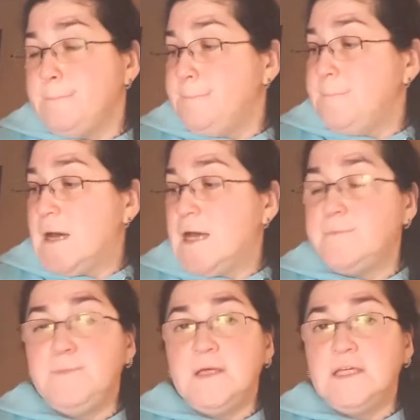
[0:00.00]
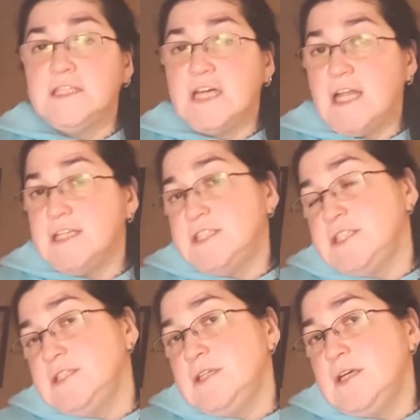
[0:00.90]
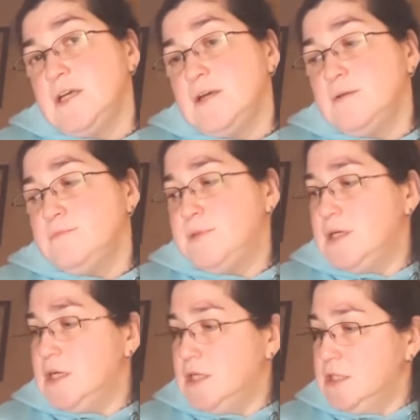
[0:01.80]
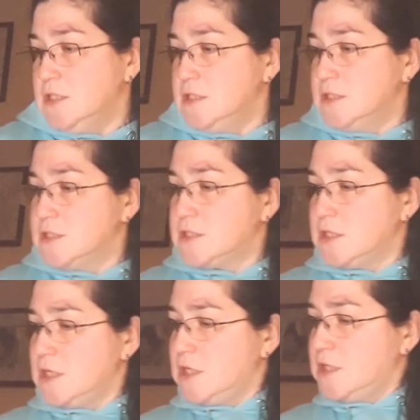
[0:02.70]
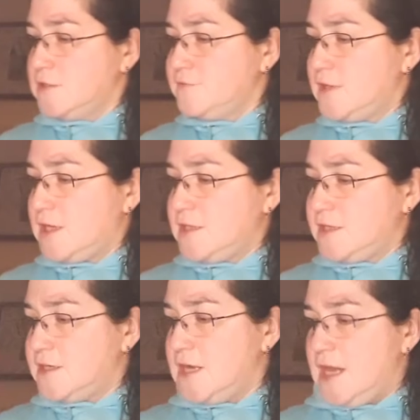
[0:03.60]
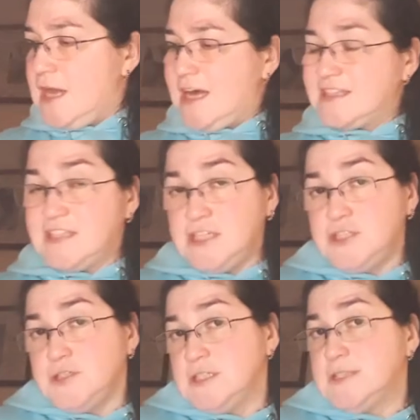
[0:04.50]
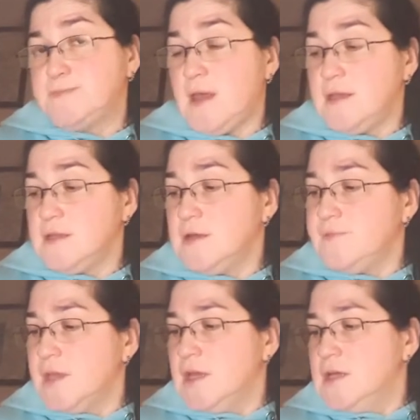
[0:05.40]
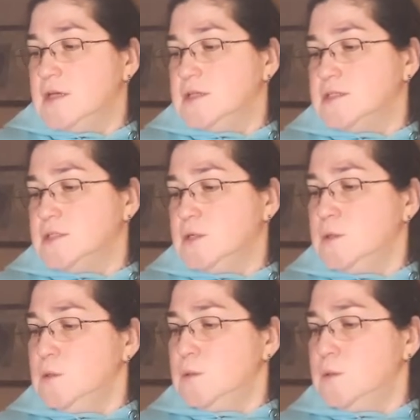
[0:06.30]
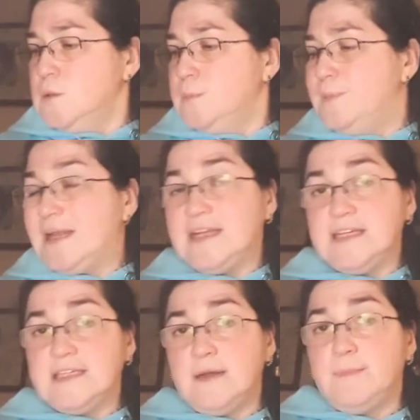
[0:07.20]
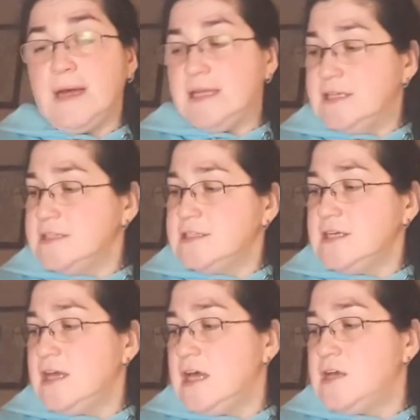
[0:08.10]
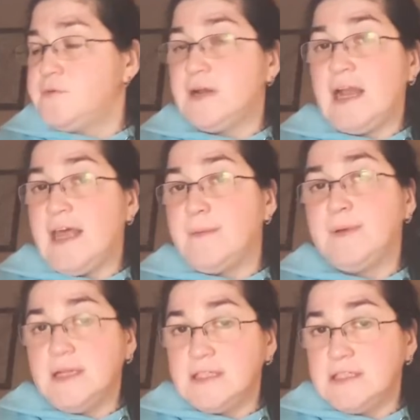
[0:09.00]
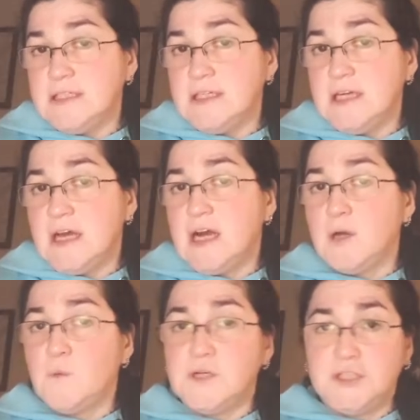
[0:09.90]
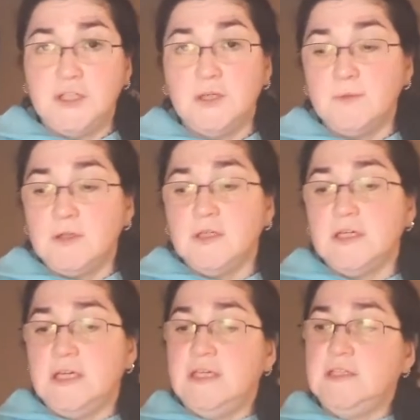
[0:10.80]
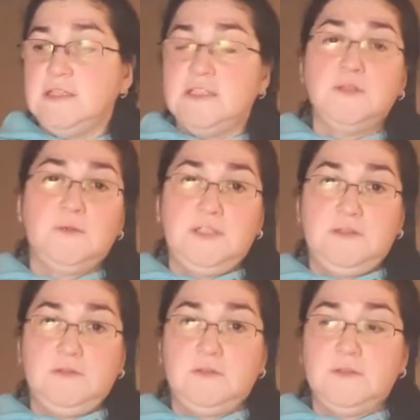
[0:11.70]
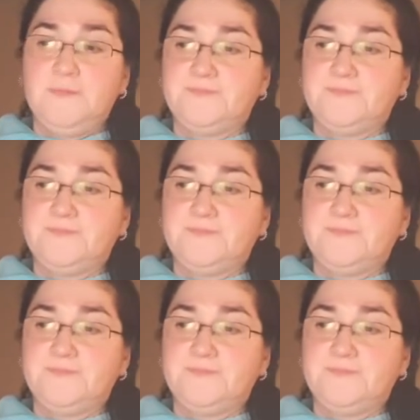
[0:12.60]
might be challenging because of like their attention span. So validity and reliability are questionable in these situations.